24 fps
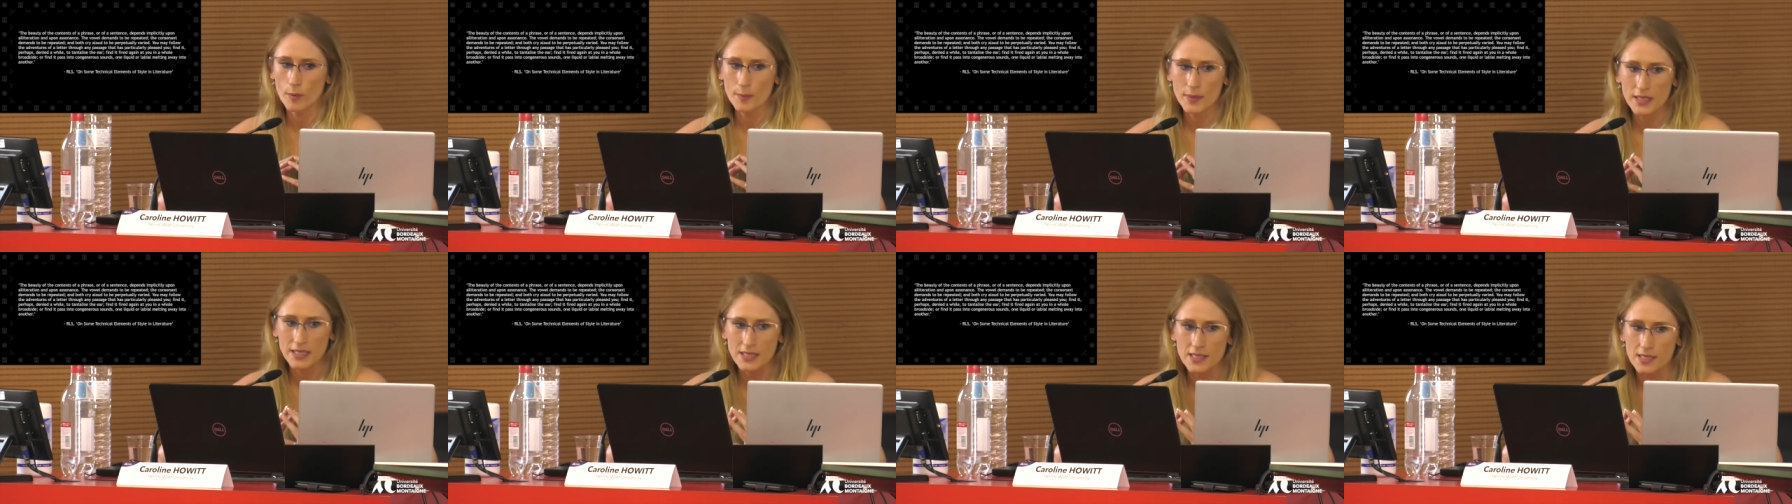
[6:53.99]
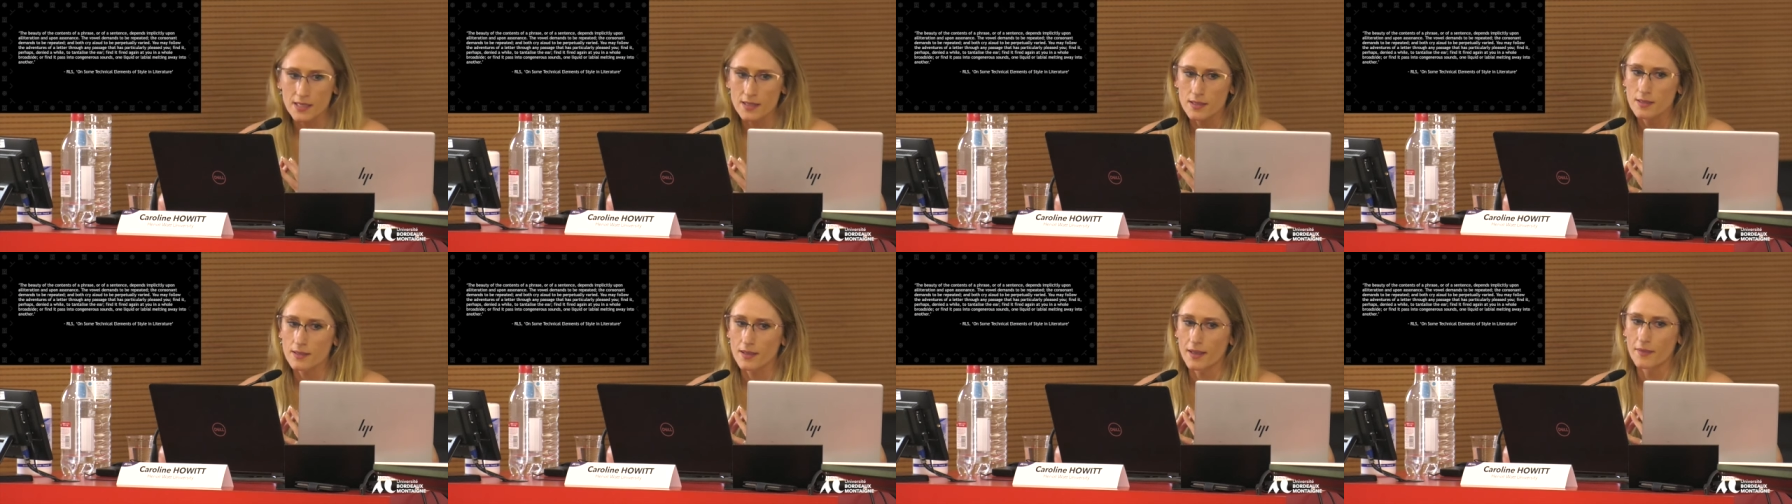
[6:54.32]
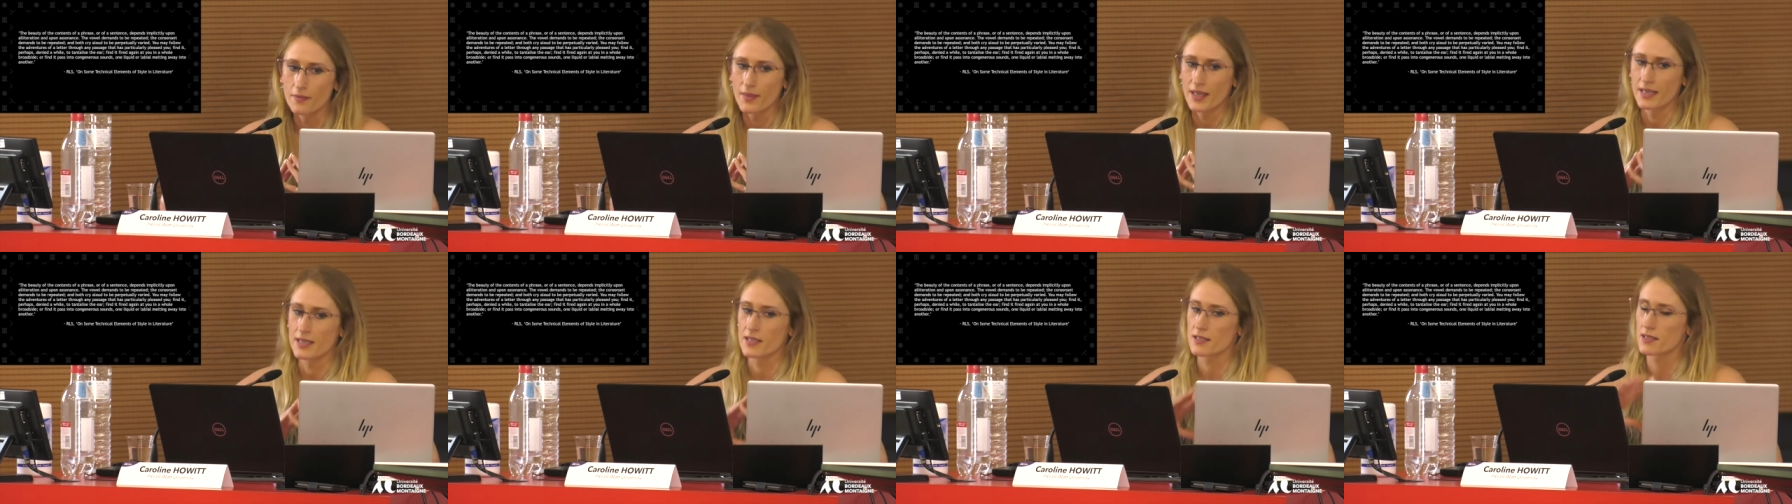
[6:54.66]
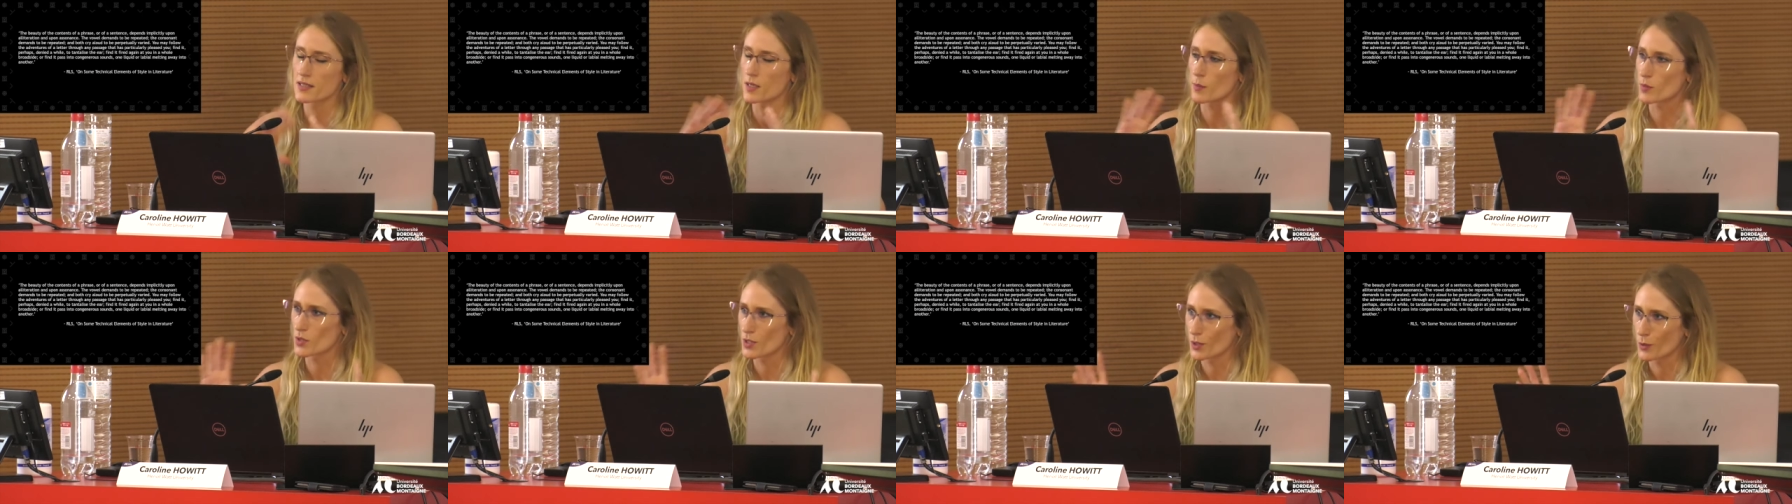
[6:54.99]
repeated and then it's
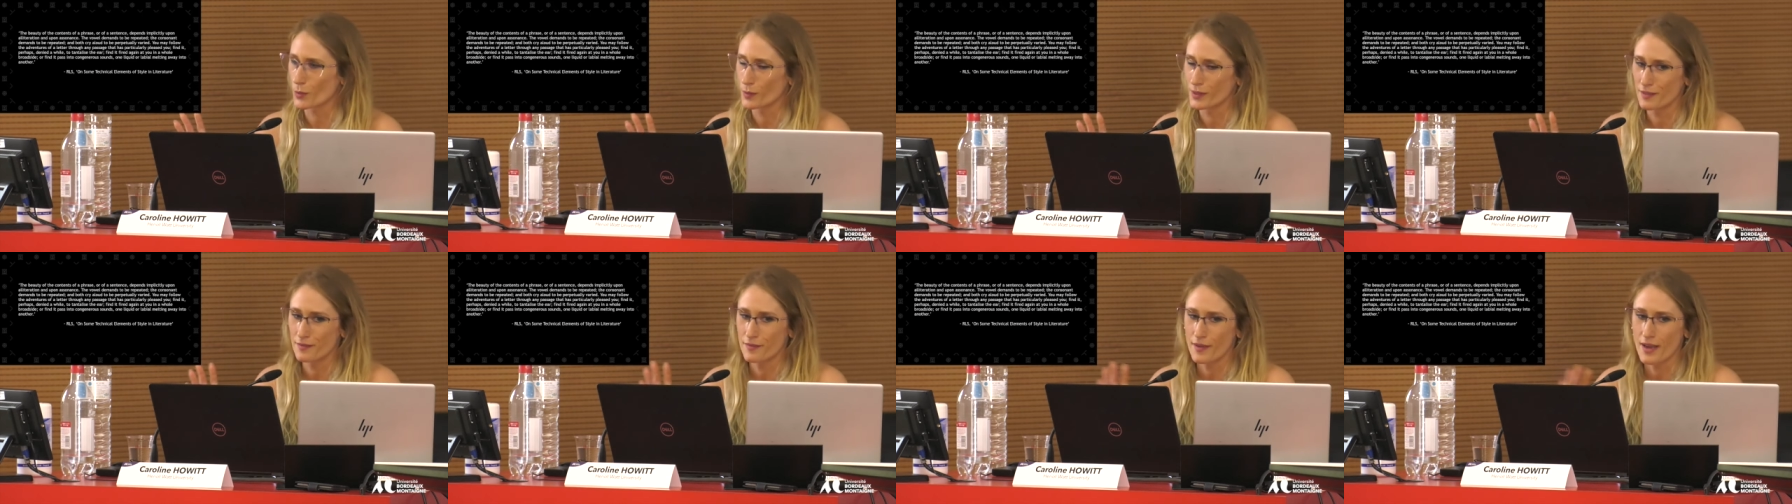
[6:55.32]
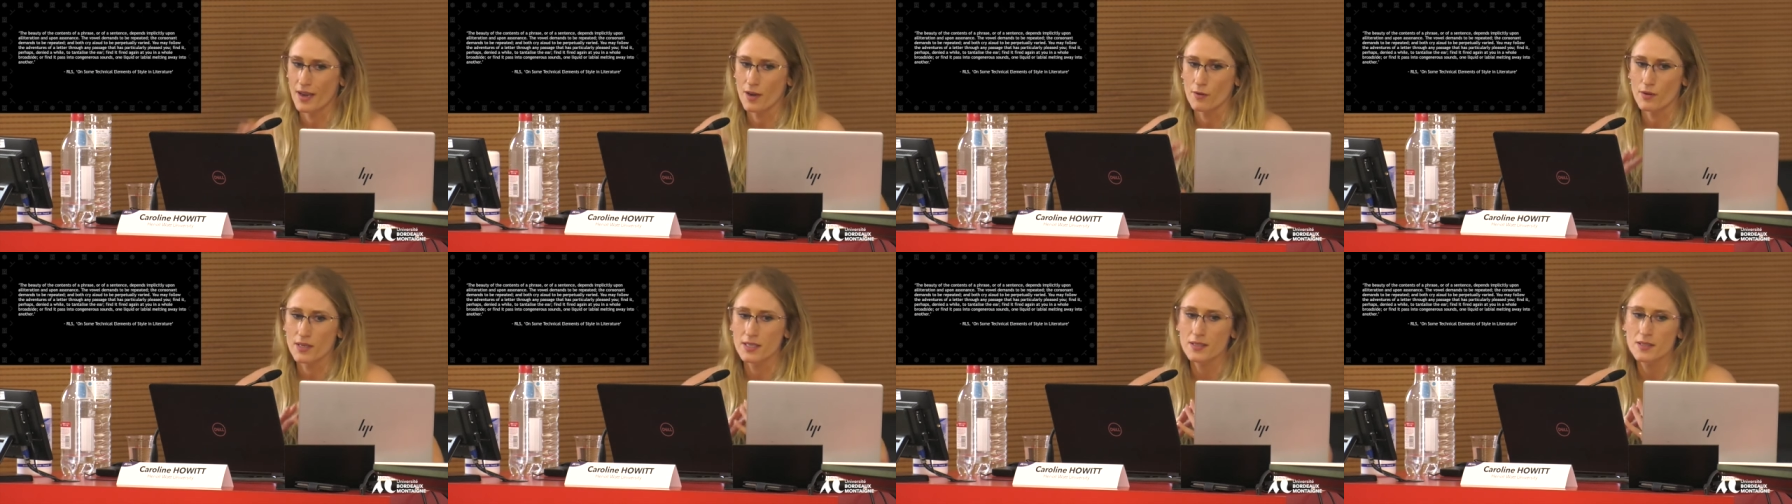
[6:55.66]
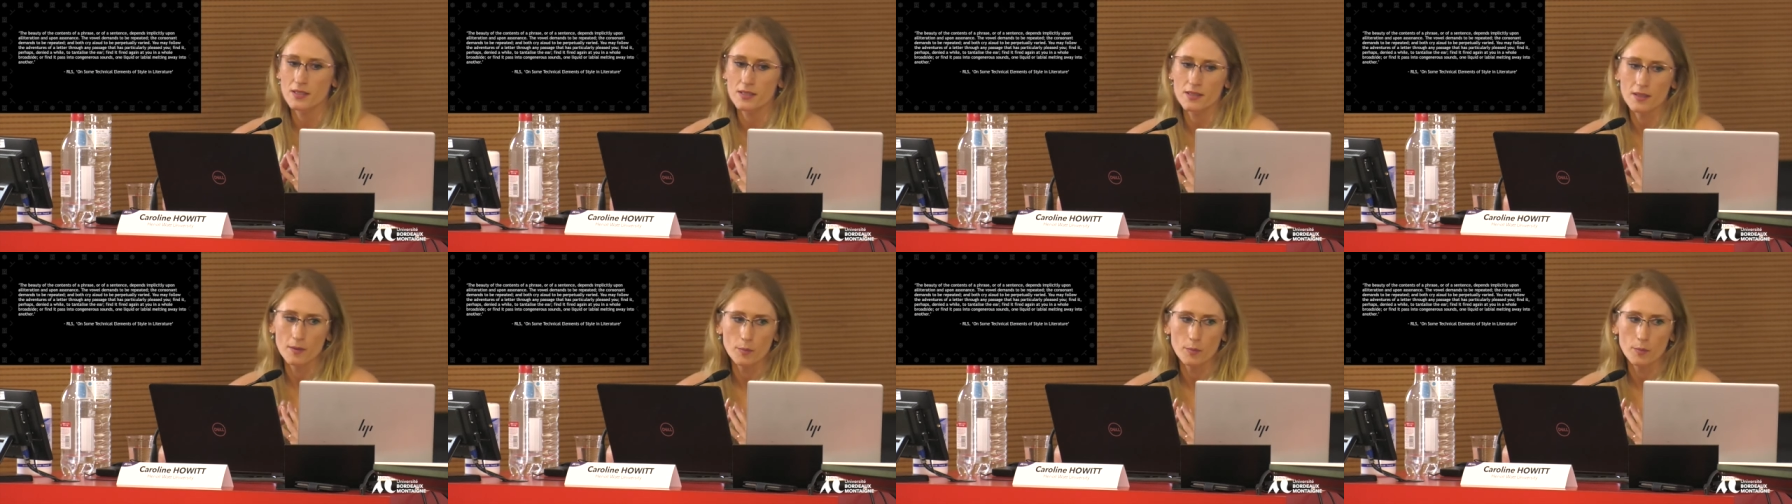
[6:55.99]
subsequently varied,